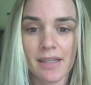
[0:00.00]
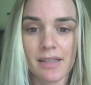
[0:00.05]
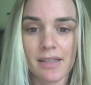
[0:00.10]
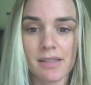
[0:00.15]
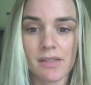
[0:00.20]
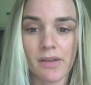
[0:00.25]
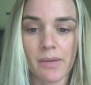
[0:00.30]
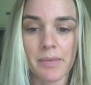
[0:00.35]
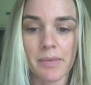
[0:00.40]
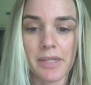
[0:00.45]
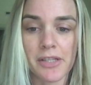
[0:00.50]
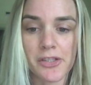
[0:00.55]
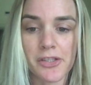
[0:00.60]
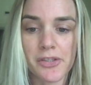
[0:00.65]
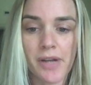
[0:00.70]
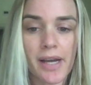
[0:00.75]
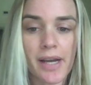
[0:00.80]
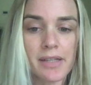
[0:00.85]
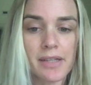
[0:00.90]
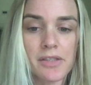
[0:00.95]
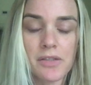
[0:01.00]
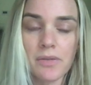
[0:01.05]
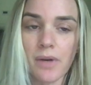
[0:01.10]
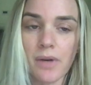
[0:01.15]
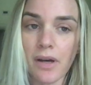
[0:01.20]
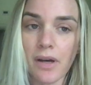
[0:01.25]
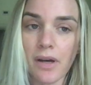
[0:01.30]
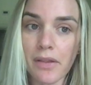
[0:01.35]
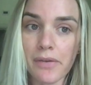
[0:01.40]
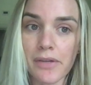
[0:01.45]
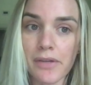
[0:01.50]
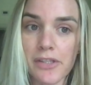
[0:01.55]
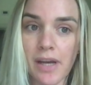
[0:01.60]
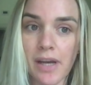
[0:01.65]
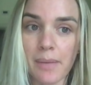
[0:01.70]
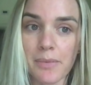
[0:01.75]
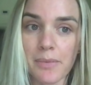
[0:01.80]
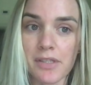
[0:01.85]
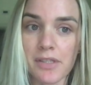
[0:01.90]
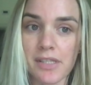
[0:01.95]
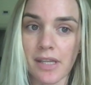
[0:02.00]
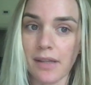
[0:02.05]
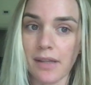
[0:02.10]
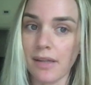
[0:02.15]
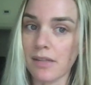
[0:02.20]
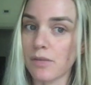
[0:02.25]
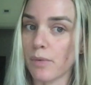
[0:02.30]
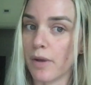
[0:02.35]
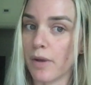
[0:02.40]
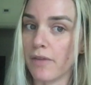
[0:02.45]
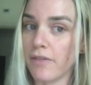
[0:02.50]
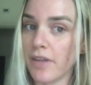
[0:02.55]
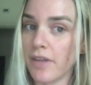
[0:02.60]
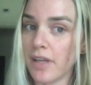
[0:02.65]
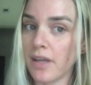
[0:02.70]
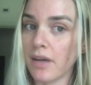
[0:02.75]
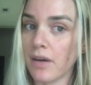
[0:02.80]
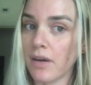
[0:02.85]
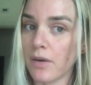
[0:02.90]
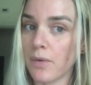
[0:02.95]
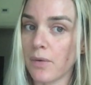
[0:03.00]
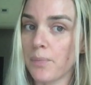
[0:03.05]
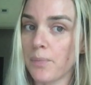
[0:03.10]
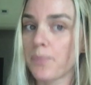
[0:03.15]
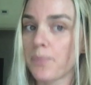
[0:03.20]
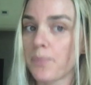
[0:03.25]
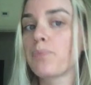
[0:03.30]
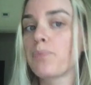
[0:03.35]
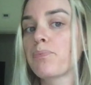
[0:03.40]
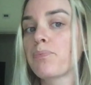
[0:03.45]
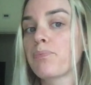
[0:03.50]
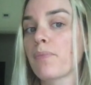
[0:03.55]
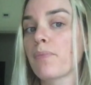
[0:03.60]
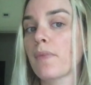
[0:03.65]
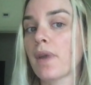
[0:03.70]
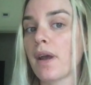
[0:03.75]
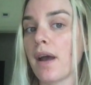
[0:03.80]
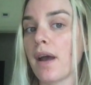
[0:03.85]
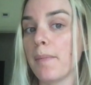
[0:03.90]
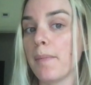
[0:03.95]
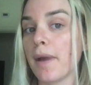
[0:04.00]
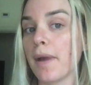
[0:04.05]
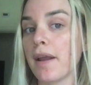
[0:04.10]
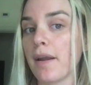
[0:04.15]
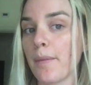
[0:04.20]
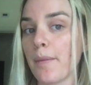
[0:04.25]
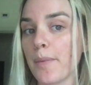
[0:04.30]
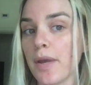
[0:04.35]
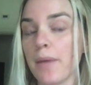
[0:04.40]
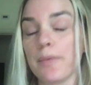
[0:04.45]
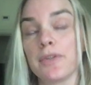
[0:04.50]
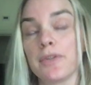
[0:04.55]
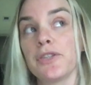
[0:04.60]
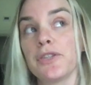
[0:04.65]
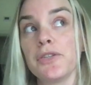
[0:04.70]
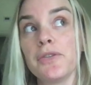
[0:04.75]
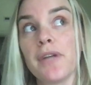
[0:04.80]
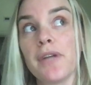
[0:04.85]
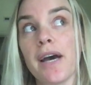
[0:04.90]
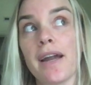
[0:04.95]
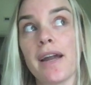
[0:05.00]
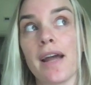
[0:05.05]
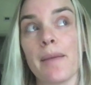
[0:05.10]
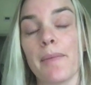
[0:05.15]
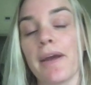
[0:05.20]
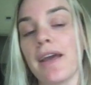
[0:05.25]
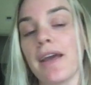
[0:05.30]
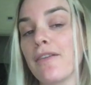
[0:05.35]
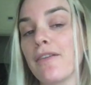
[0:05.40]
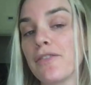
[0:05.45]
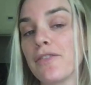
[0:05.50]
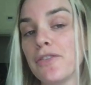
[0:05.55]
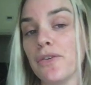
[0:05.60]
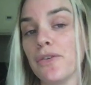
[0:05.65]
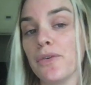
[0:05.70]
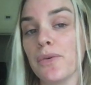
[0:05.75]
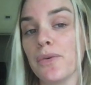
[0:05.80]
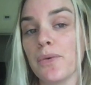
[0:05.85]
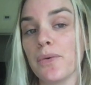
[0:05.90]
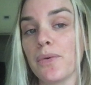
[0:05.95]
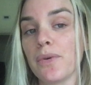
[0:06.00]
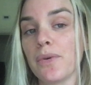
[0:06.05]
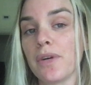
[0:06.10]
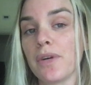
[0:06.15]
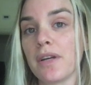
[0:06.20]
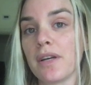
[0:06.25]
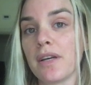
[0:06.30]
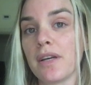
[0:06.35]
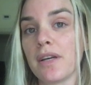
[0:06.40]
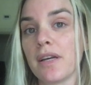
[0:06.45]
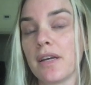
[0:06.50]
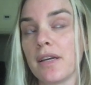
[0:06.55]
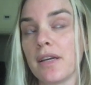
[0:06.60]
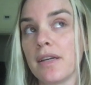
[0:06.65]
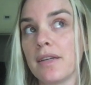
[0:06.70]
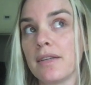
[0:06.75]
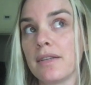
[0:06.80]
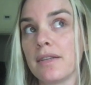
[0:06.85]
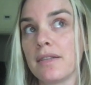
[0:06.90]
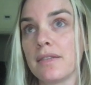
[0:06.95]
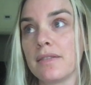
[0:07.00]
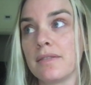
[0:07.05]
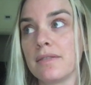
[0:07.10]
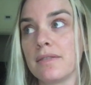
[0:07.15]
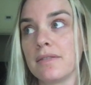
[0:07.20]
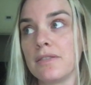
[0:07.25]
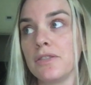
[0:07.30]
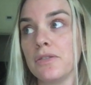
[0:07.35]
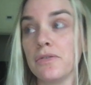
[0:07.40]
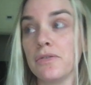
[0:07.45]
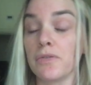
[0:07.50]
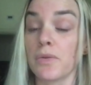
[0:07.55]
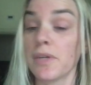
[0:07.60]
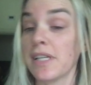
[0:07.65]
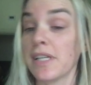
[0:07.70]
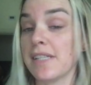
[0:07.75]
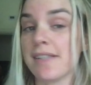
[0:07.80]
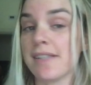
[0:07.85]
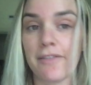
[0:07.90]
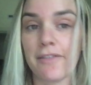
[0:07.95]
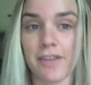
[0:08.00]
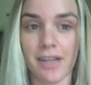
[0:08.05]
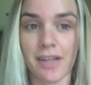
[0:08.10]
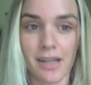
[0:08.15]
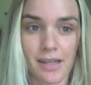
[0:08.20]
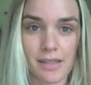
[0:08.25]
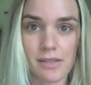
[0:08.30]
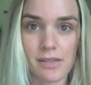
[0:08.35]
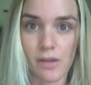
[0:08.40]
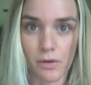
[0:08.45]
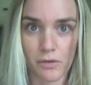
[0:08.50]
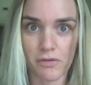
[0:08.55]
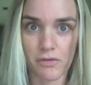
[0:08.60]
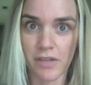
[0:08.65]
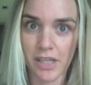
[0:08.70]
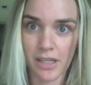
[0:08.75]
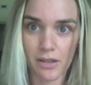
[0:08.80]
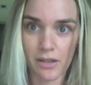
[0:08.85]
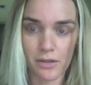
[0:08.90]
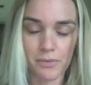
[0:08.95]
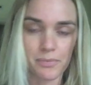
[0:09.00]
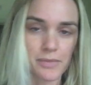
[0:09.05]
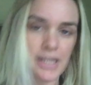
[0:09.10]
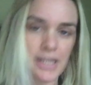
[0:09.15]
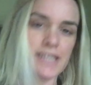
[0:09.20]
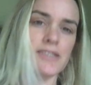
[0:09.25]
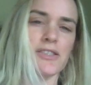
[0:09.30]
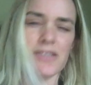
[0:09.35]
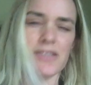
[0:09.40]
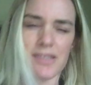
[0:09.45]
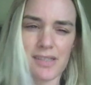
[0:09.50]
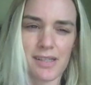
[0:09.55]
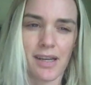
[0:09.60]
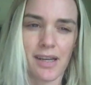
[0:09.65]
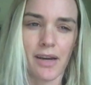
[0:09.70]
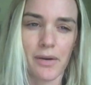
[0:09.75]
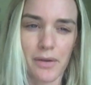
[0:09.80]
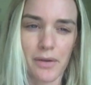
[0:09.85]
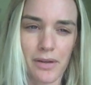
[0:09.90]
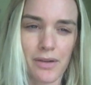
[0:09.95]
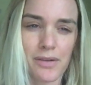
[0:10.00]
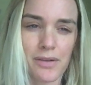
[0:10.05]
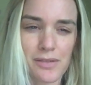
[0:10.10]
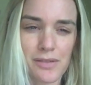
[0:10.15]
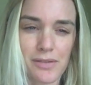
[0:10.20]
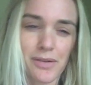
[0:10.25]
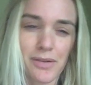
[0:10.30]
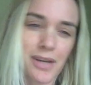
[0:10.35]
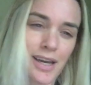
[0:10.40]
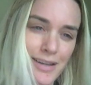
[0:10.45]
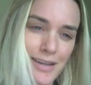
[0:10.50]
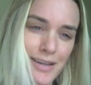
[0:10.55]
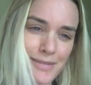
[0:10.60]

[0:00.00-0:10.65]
So I'm going to try to do all 3 chapters in this one video. I might not be able to do that. I might have to do 47 in its own video. Let's just see how it goes, okay?